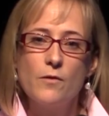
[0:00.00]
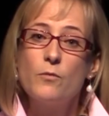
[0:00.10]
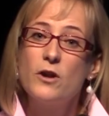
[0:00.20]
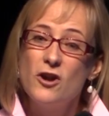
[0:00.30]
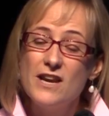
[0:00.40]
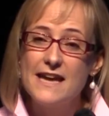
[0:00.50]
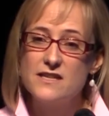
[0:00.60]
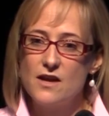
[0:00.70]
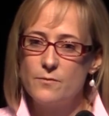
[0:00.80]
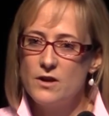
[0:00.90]
we could
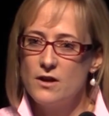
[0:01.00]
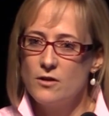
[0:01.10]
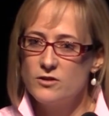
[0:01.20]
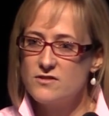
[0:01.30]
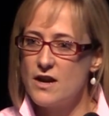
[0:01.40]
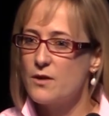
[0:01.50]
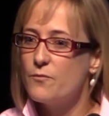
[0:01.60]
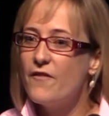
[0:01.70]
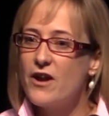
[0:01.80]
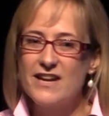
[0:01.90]
end up designing a
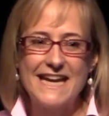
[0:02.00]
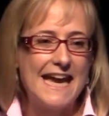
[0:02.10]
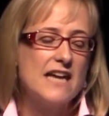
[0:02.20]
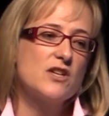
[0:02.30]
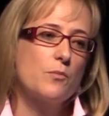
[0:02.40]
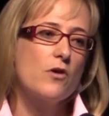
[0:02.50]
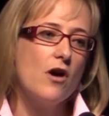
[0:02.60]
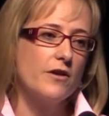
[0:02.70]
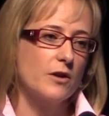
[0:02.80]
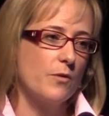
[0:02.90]
very engaging
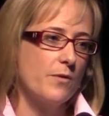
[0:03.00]
product,